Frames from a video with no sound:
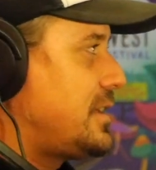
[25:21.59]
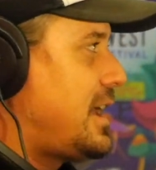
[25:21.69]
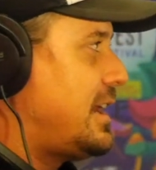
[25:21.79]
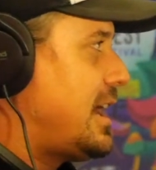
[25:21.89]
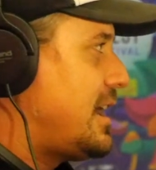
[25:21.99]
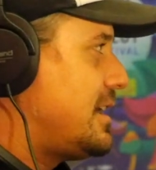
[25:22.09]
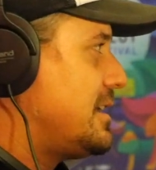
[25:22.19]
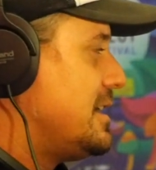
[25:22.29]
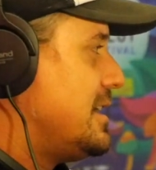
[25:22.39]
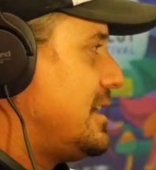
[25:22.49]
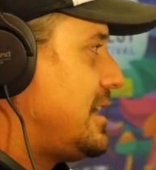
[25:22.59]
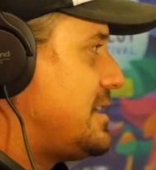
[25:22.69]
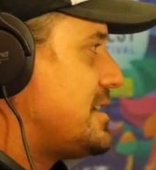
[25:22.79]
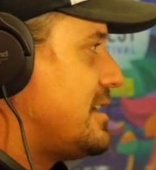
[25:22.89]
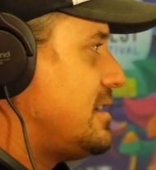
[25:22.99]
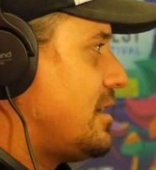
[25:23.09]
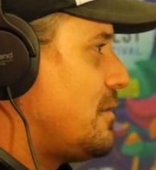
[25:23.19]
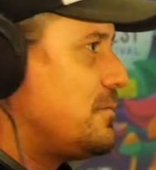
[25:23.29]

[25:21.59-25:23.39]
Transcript: And he said, "You know,